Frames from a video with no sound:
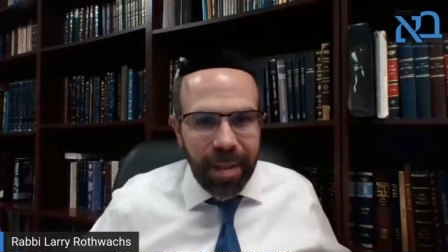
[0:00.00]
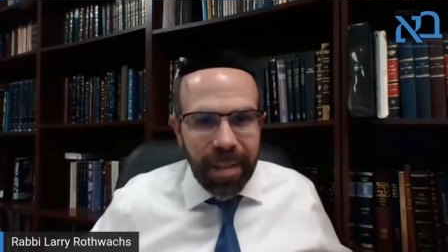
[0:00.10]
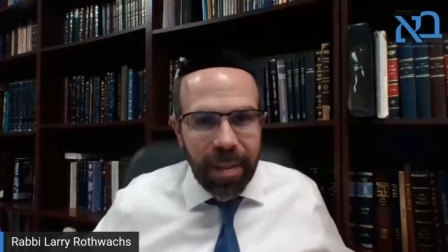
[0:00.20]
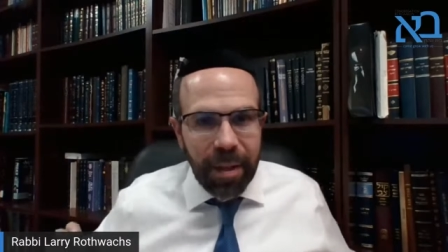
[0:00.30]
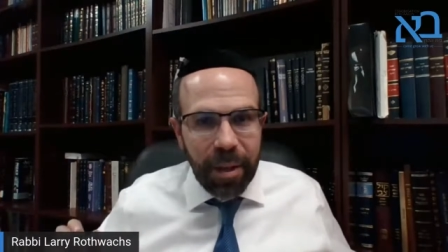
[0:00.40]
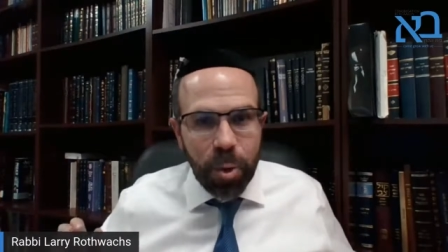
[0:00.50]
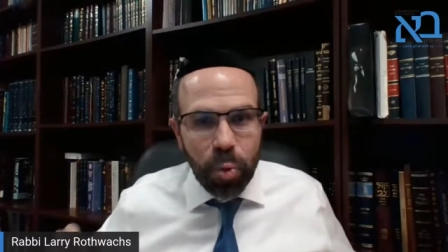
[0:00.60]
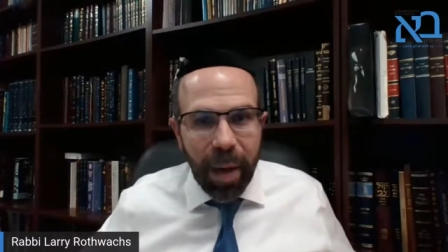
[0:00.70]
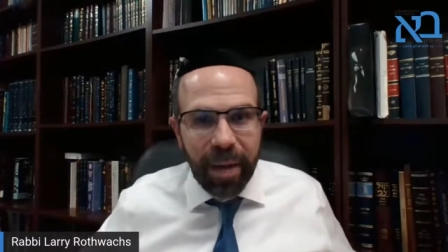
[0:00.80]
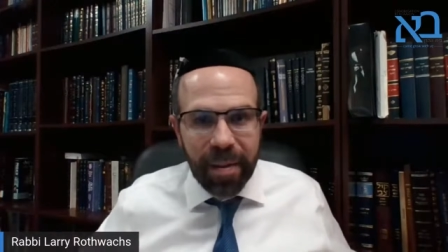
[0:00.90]
The
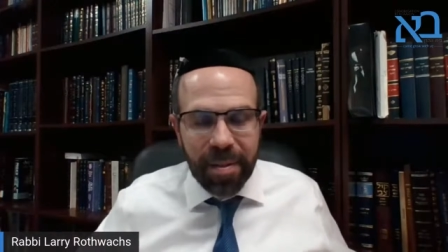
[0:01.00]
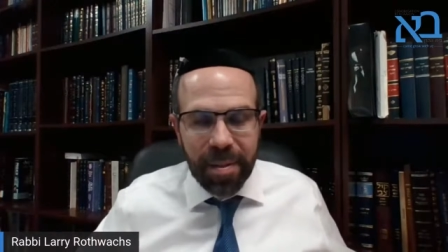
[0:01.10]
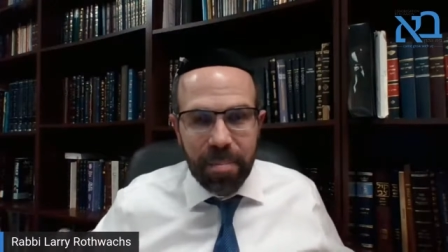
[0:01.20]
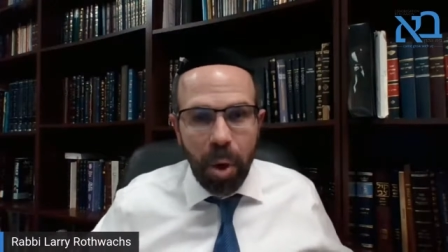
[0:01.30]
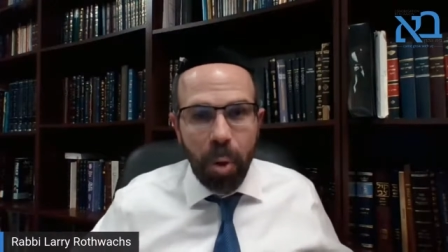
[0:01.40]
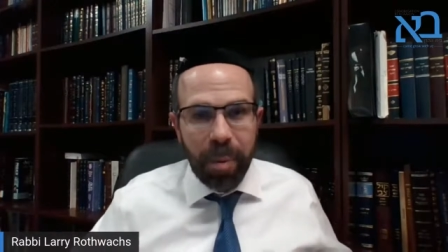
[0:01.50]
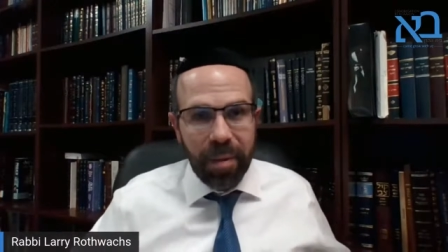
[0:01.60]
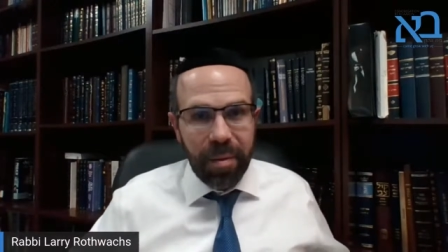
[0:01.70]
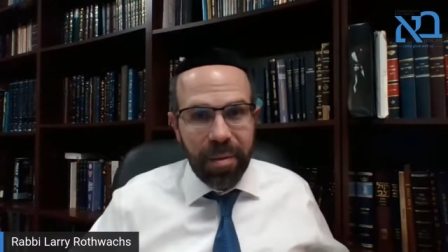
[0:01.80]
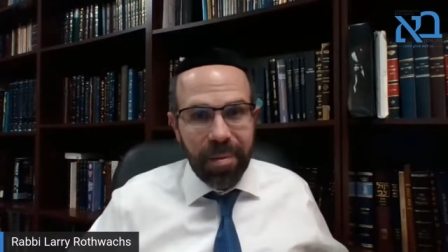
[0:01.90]
greatest
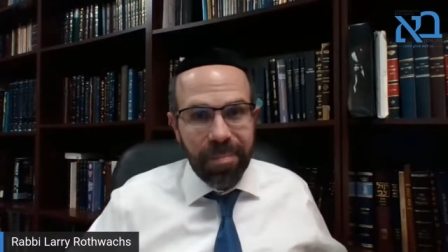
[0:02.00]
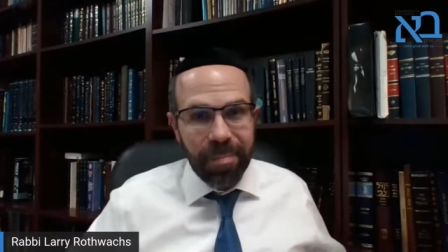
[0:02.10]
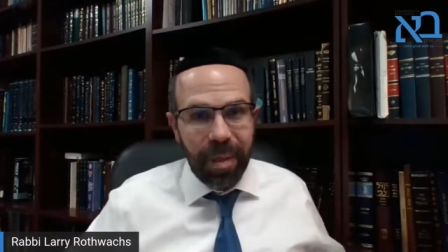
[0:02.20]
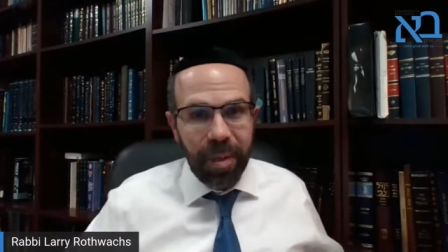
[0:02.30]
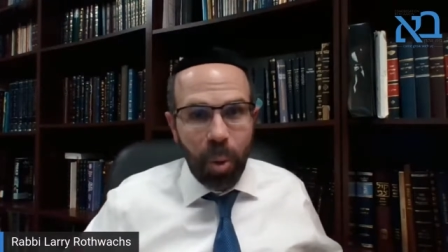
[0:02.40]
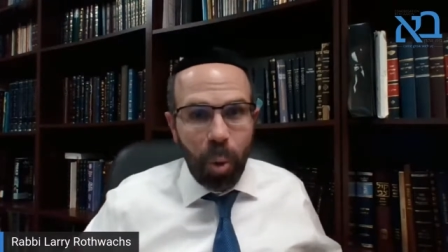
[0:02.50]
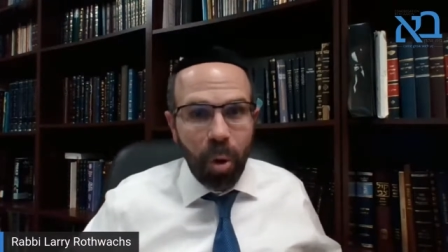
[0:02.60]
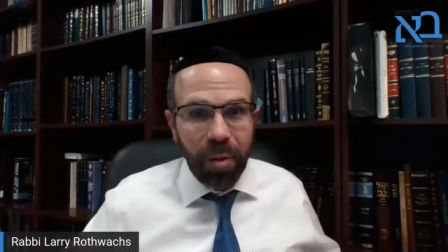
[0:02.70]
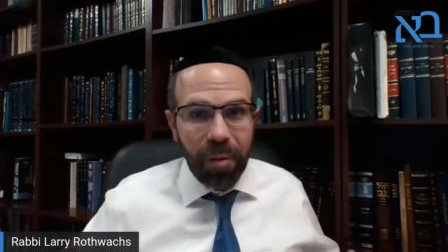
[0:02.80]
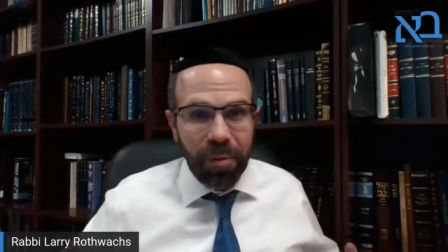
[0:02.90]
moment in
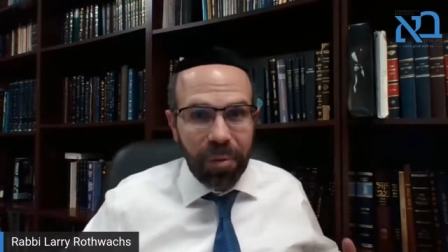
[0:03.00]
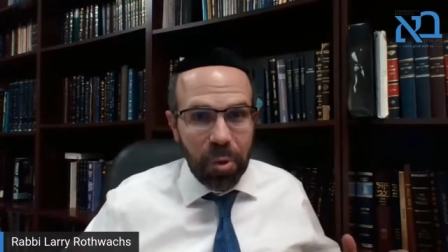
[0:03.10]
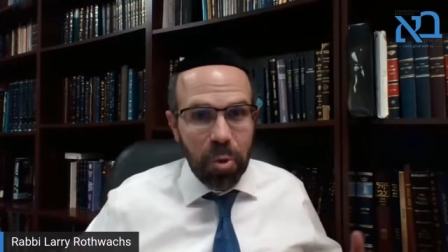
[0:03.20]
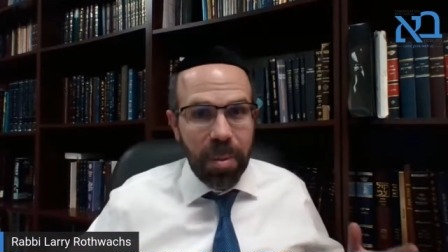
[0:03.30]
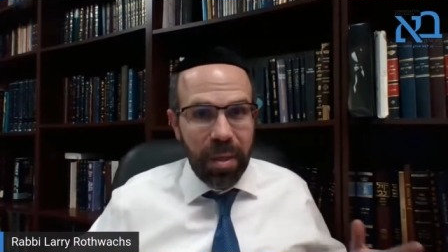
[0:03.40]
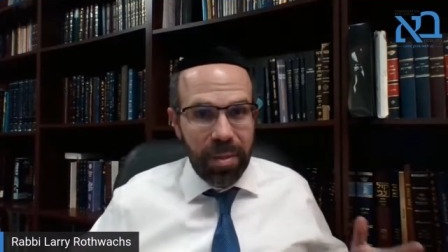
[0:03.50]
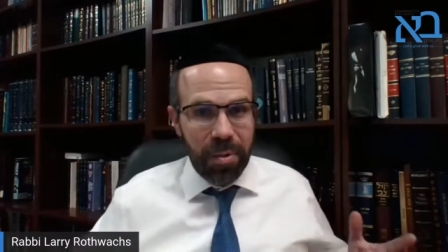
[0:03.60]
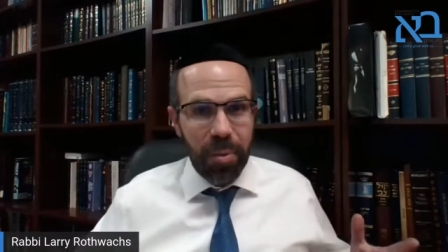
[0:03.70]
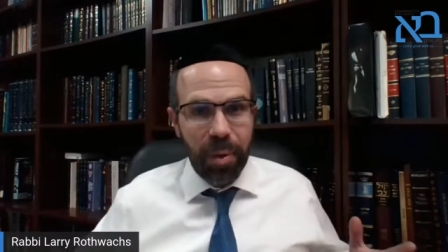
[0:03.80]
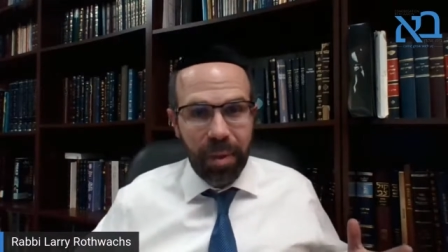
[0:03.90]
all of human
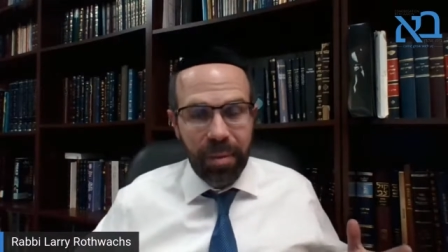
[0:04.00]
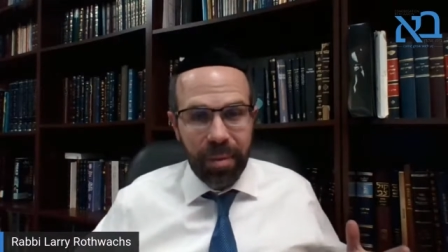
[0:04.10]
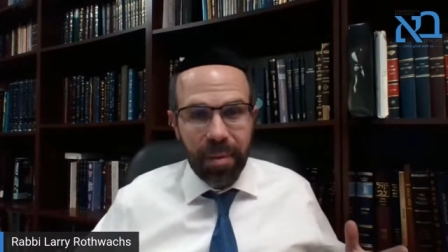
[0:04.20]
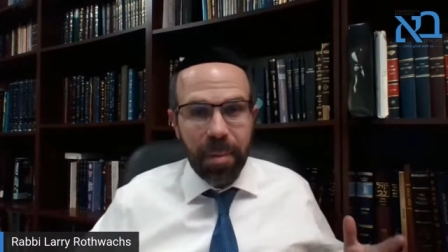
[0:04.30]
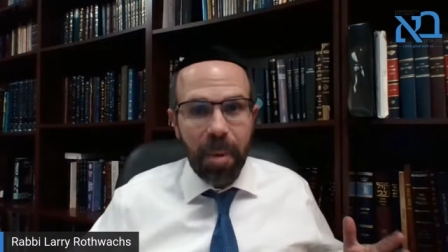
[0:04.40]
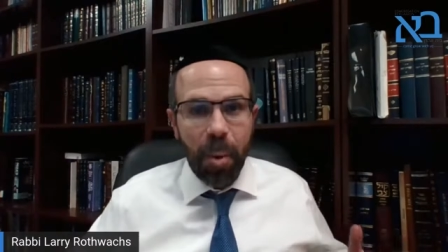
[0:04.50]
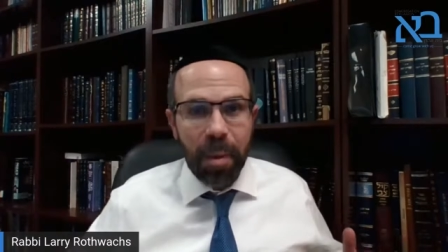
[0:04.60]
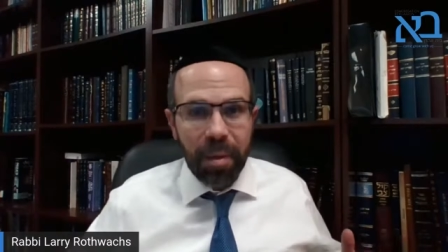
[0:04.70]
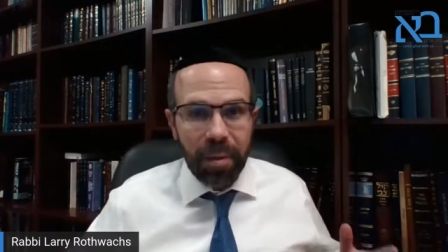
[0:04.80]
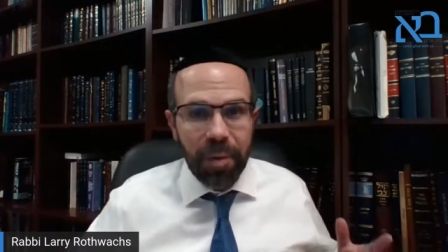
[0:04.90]
history, the
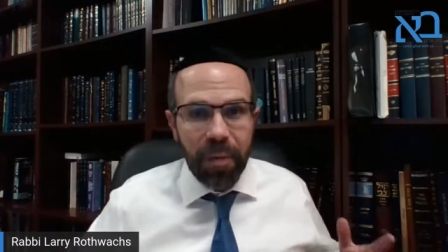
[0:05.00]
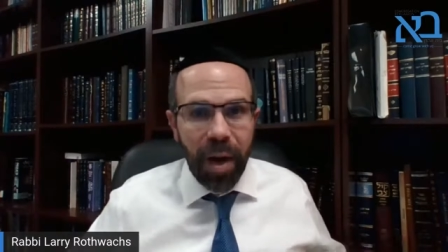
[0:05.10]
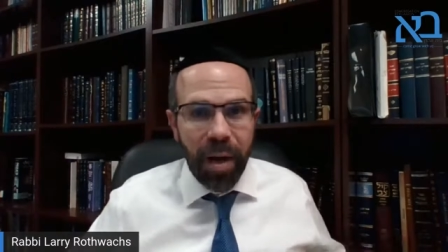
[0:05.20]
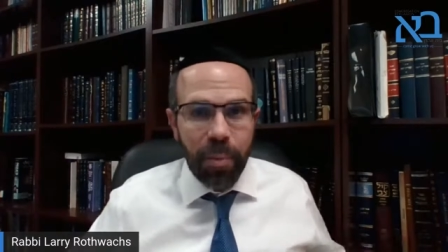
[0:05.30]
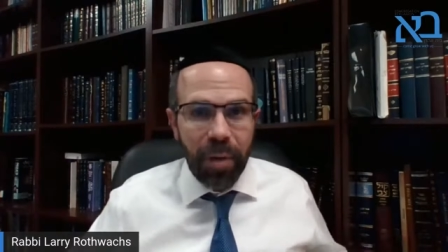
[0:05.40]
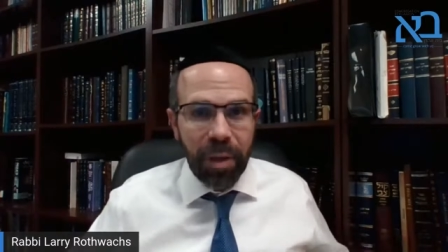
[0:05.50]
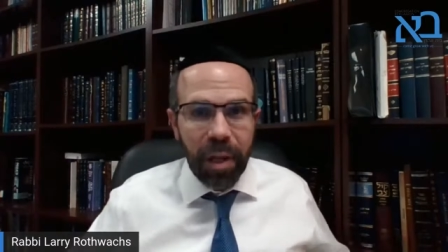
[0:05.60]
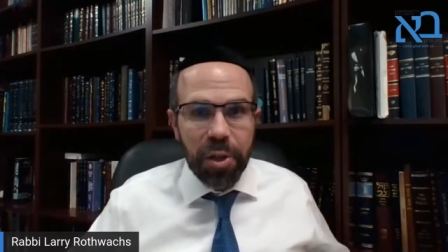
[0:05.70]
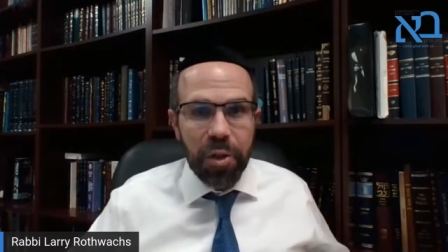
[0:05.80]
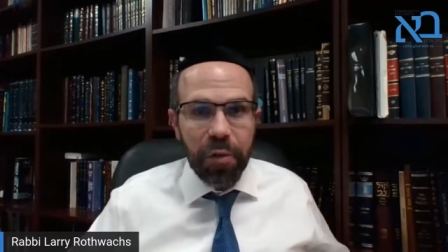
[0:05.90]
moment of divine
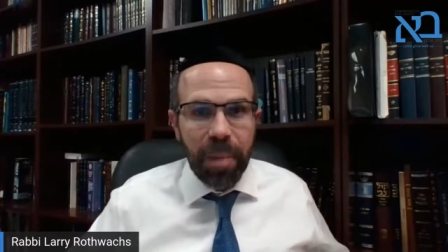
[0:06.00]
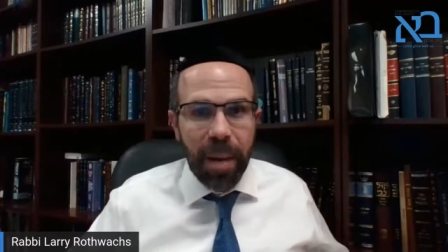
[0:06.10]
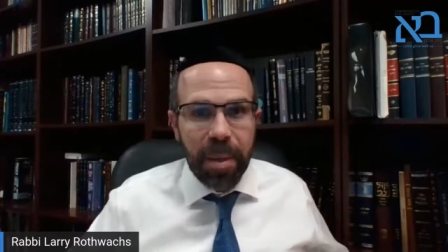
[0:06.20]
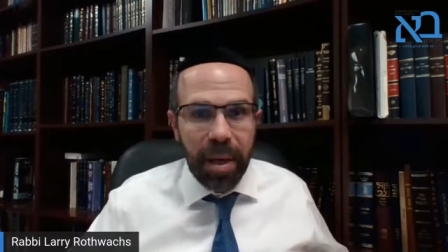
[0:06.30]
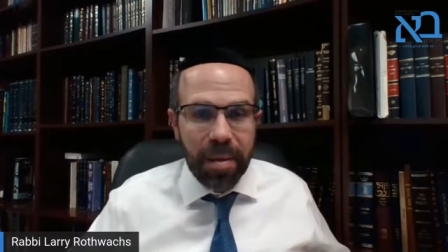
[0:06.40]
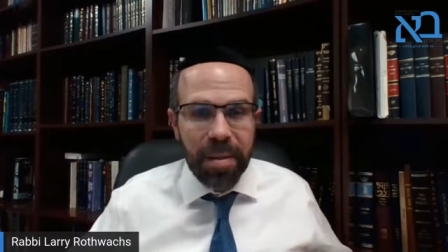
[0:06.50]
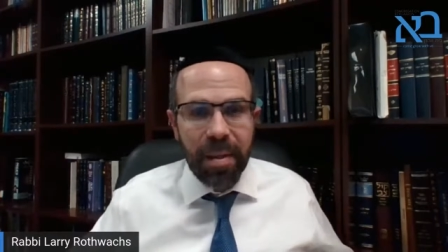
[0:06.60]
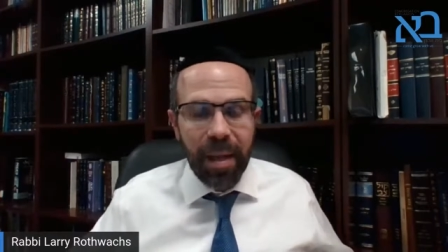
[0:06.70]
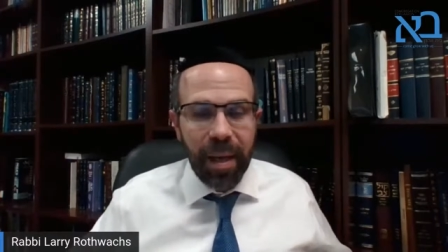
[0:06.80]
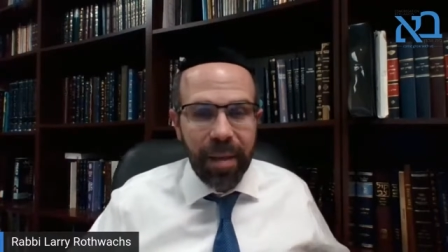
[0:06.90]
revelation of Maimon Har
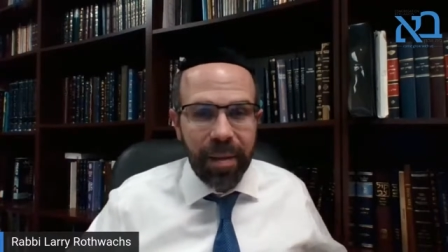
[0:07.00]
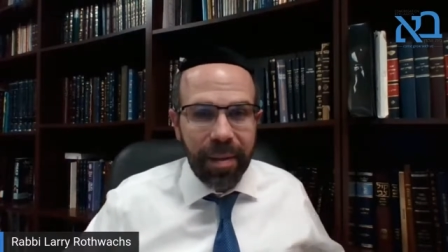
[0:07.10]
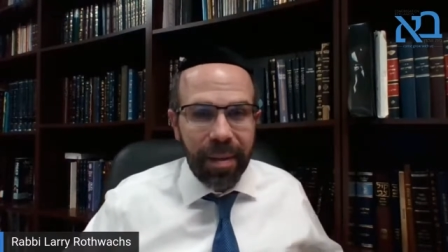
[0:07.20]
Sinai,